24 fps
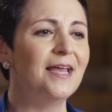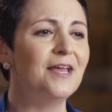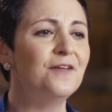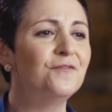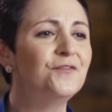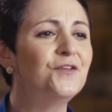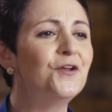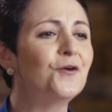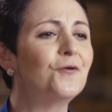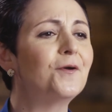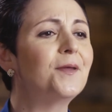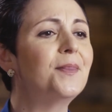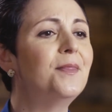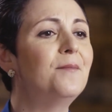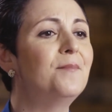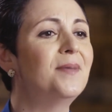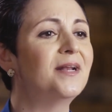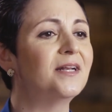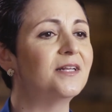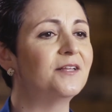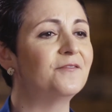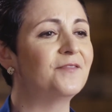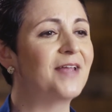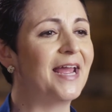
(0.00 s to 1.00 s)
If you're in the
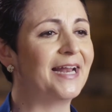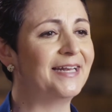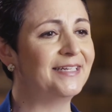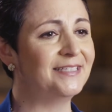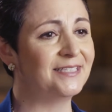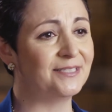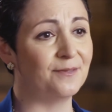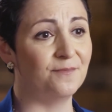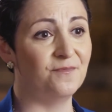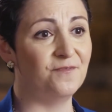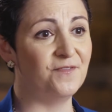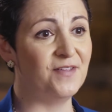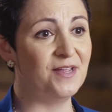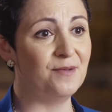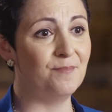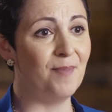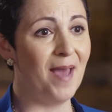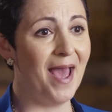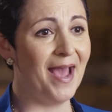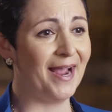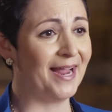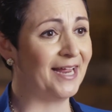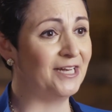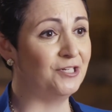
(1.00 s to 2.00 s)
middle of getting some
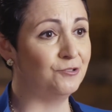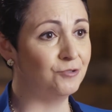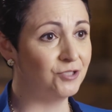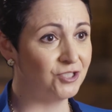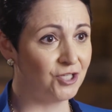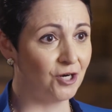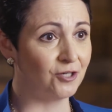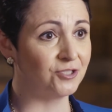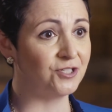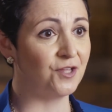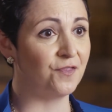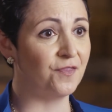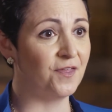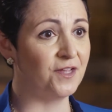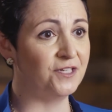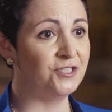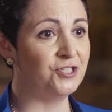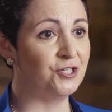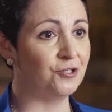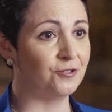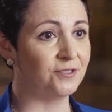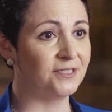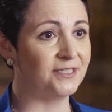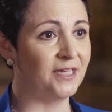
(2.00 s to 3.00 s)
feedback and you start to think
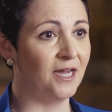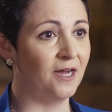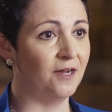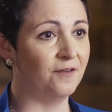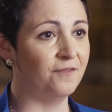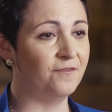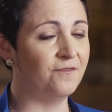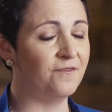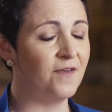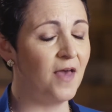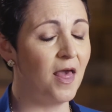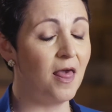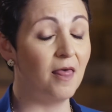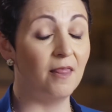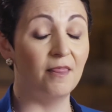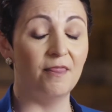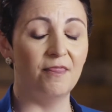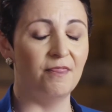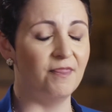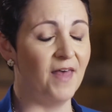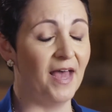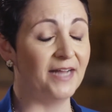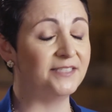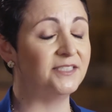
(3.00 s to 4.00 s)
to yourself,
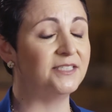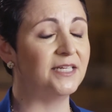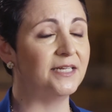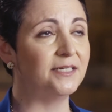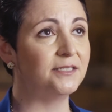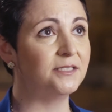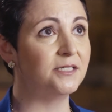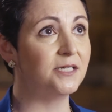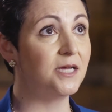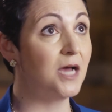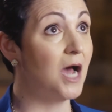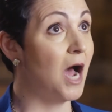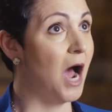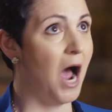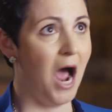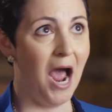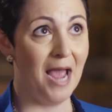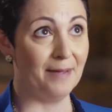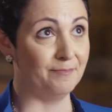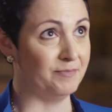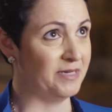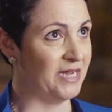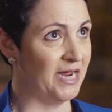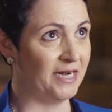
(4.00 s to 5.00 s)
"That's it,
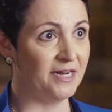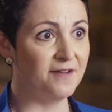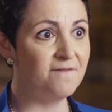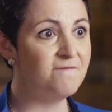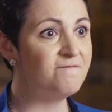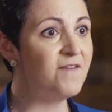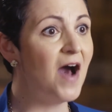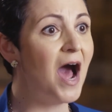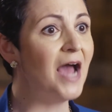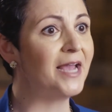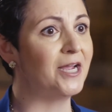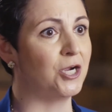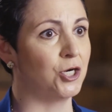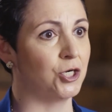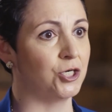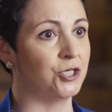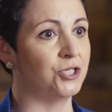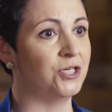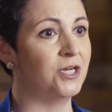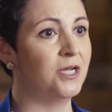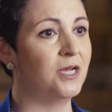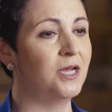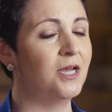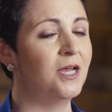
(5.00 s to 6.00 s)
I'm getting
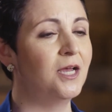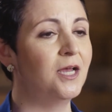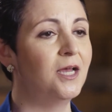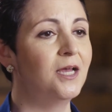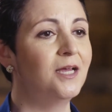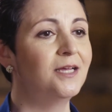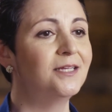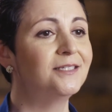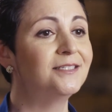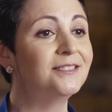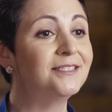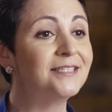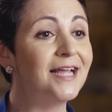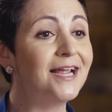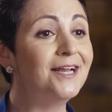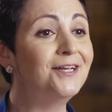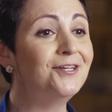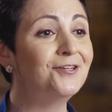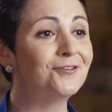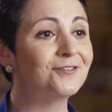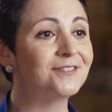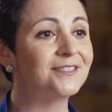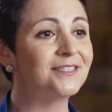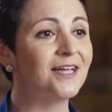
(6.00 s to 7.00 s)
fired," say
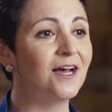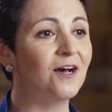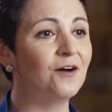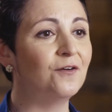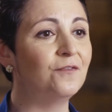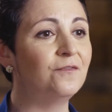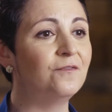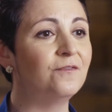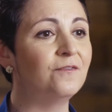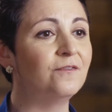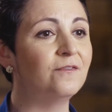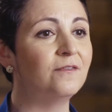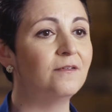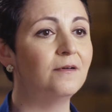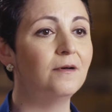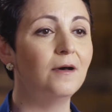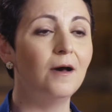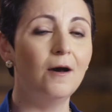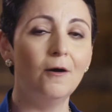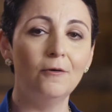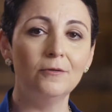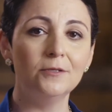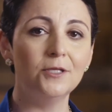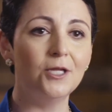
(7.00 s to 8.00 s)
to yourself,
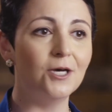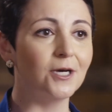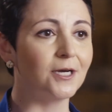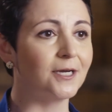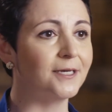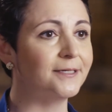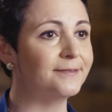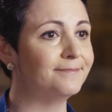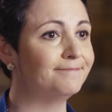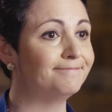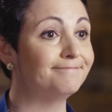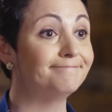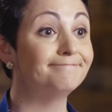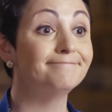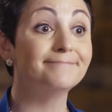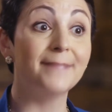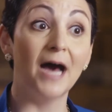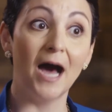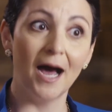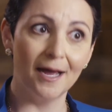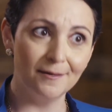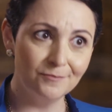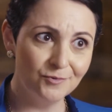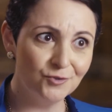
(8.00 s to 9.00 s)
"Oh look,
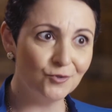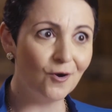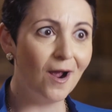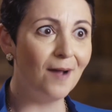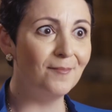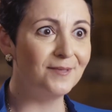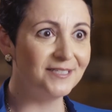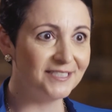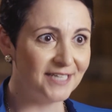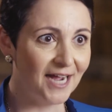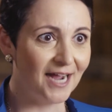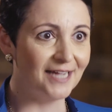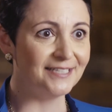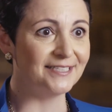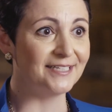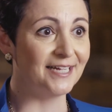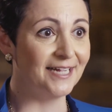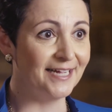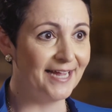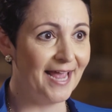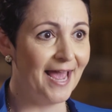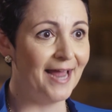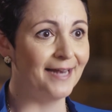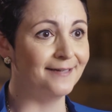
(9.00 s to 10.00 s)
I'm
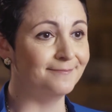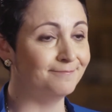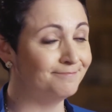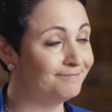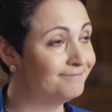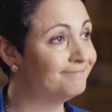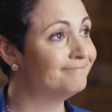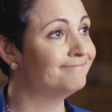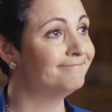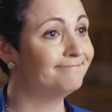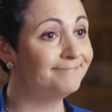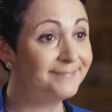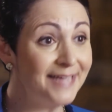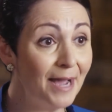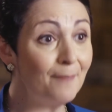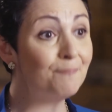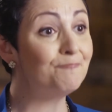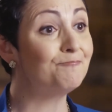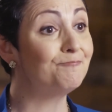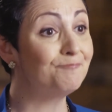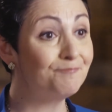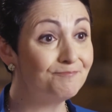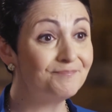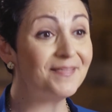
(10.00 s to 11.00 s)
dramatizing again. Yep,
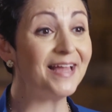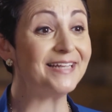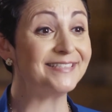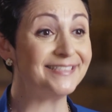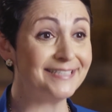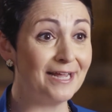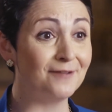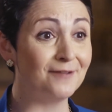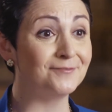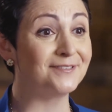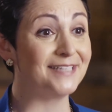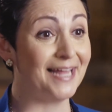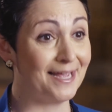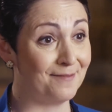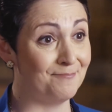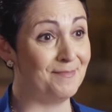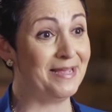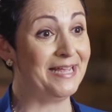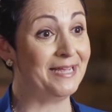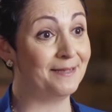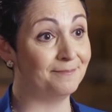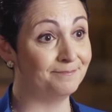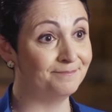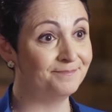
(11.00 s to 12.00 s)
that sounds like
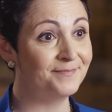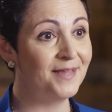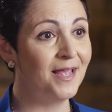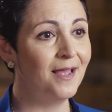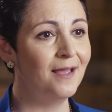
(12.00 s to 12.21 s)
me."